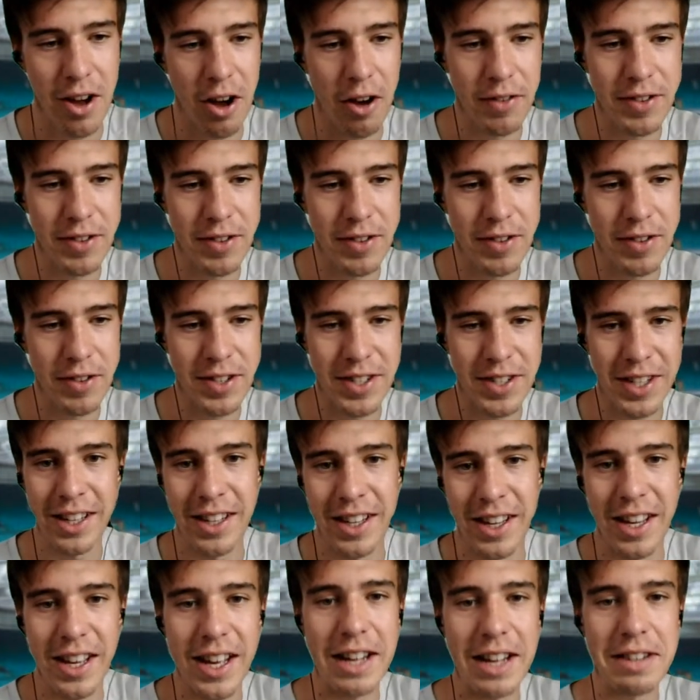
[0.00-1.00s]
Obviously,
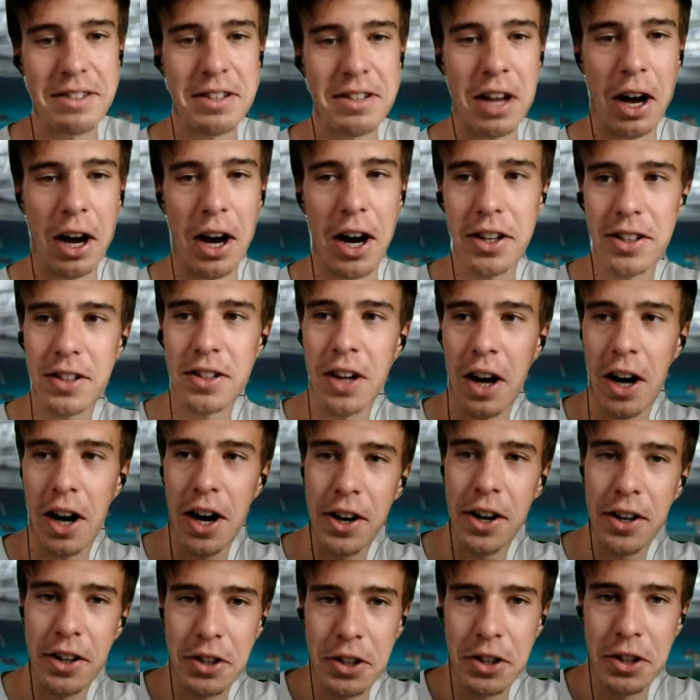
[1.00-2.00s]
it's harder and
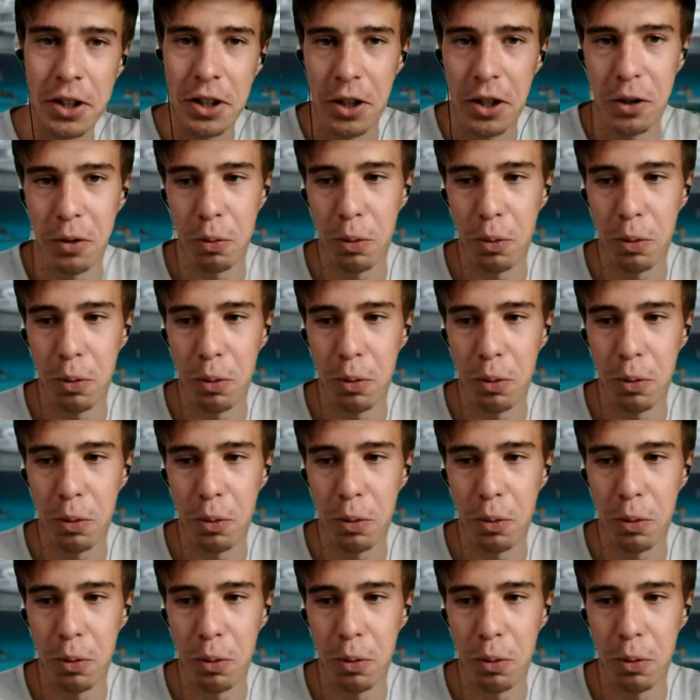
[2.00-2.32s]
harder